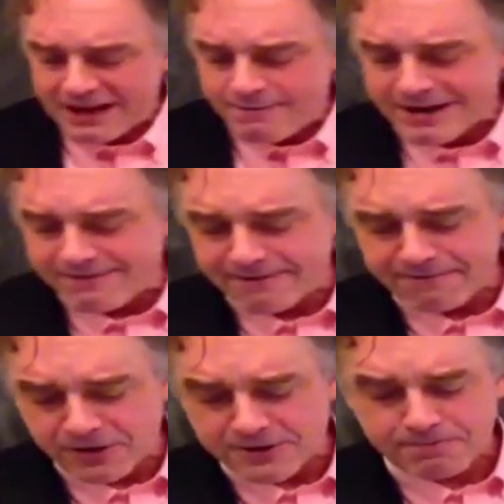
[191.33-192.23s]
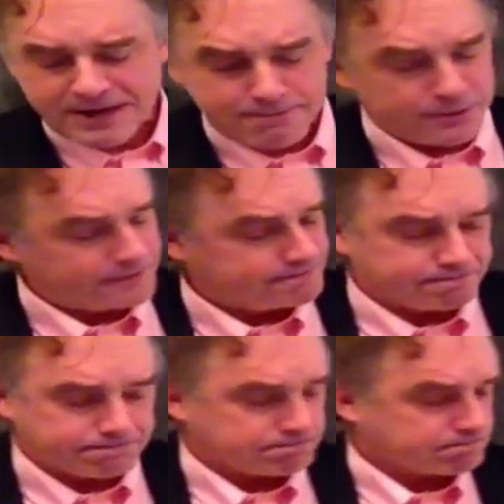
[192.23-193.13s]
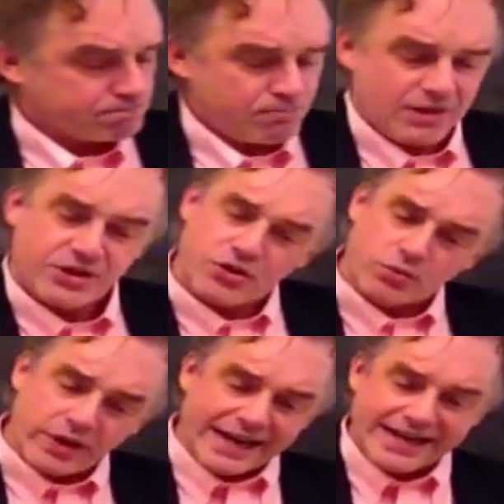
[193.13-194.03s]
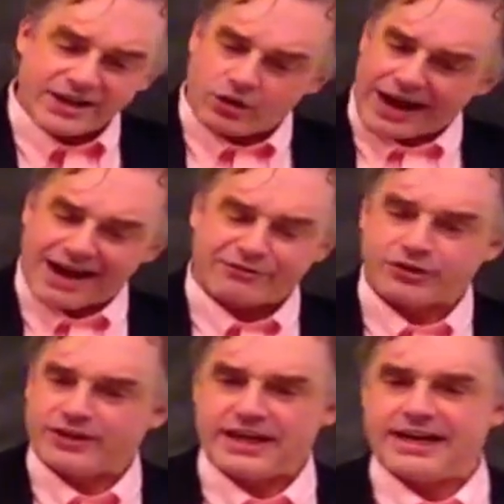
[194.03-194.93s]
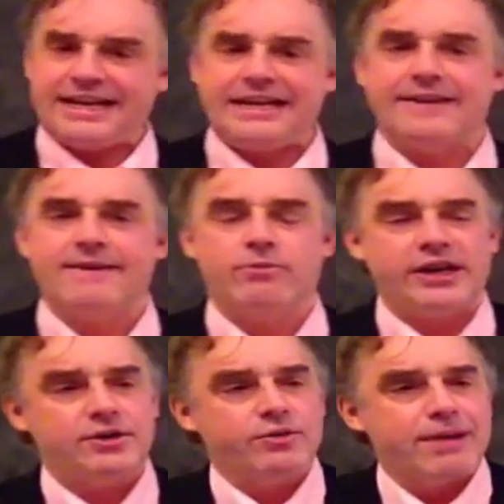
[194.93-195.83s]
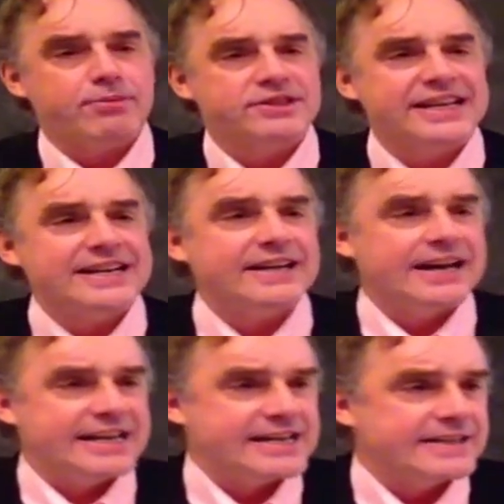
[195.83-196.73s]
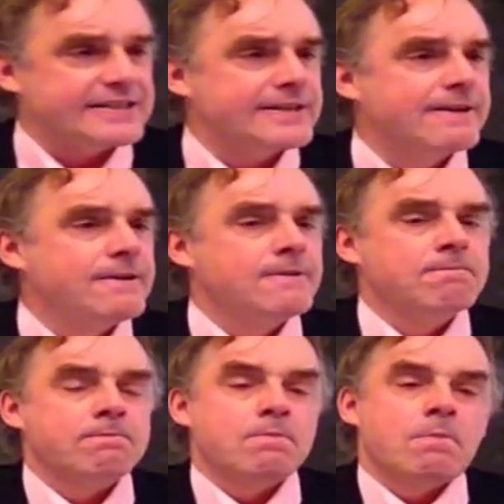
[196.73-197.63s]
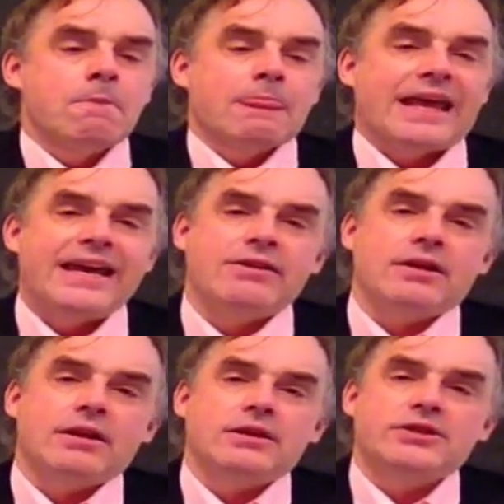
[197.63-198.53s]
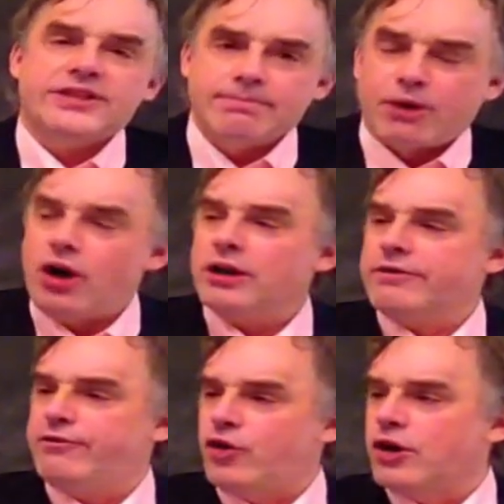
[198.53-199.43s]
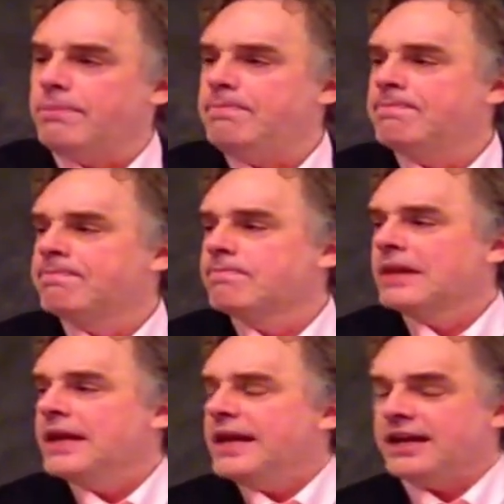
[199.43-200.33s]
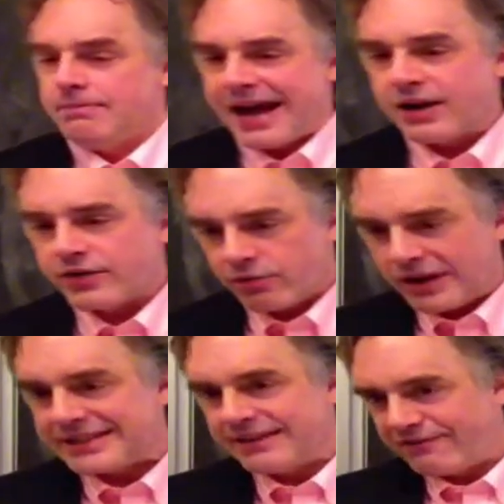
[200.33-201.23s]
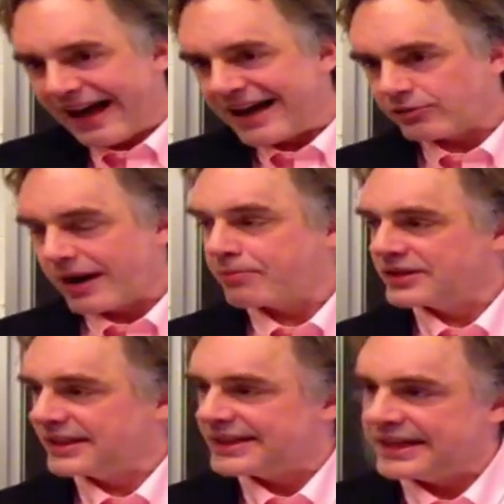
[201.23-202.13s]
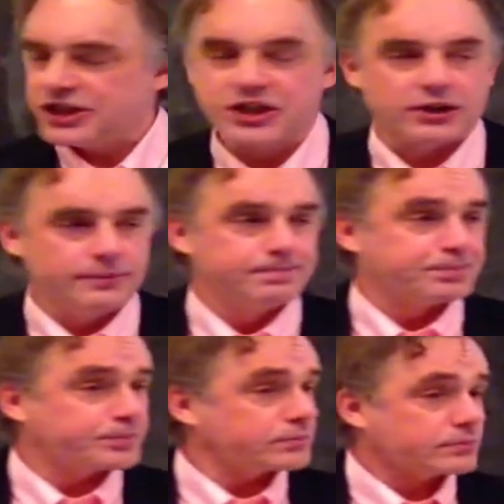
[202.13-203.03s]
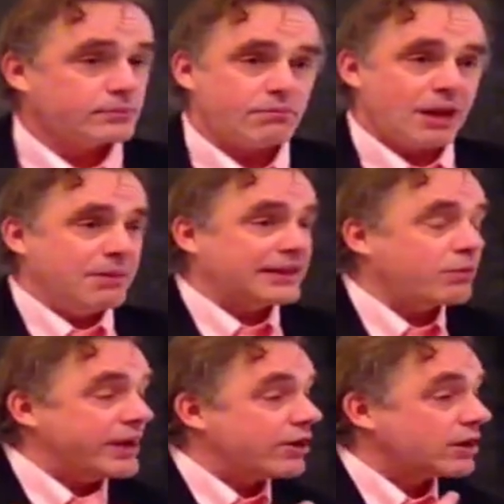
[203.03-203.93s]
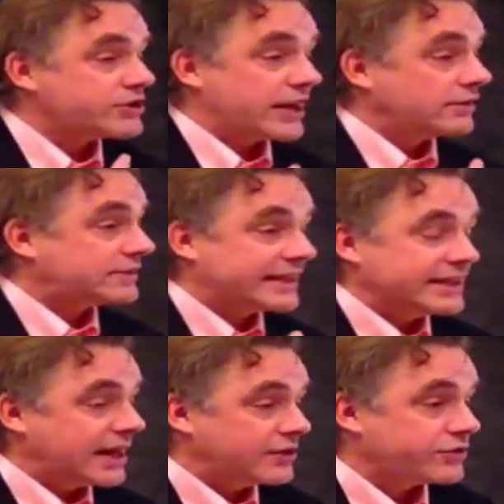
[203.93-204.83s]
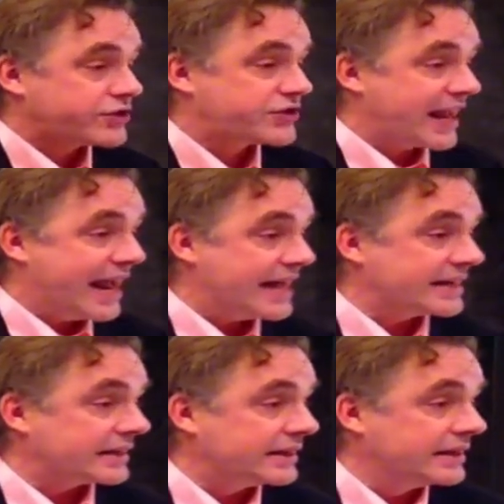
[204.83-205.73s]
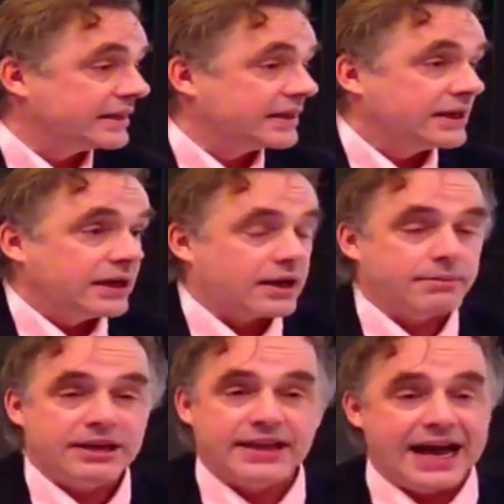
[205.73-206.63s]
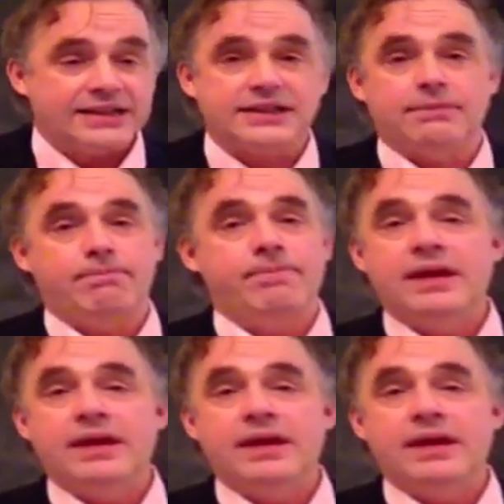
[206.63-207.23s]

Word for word: one of the first people to really go after the idea that we could represent ideas in symbolic form, in a manner that was in fact representational, but that we ourselves didn't understand. And I mean, that's, a,